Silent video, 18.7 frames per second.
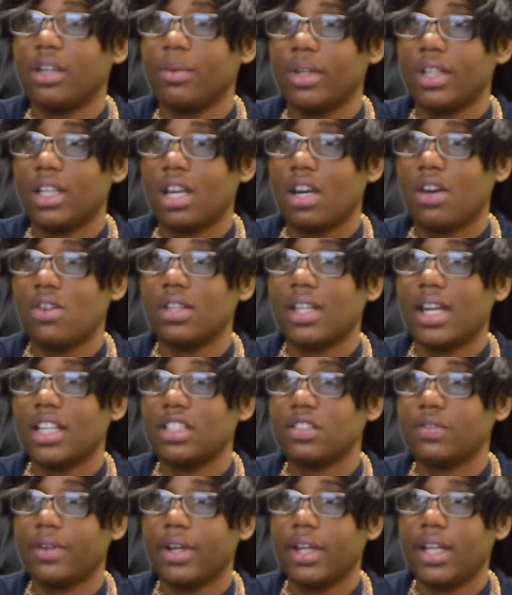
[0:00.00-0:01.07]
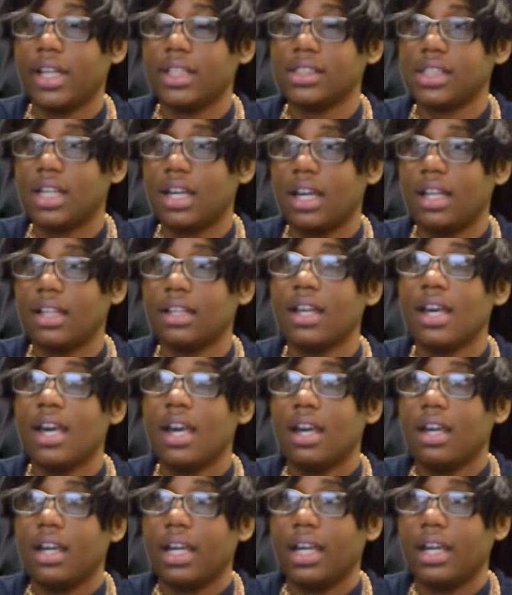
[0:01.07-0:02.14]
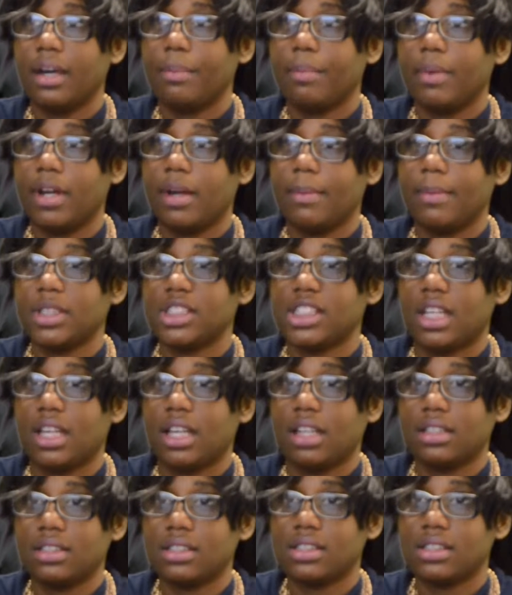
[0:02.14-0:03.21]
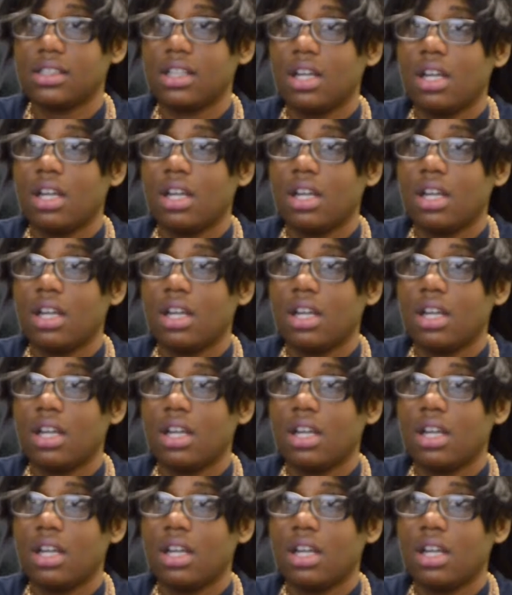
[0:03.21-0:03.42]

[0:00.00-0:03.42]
carried out last Friday's gun and bomb attacks.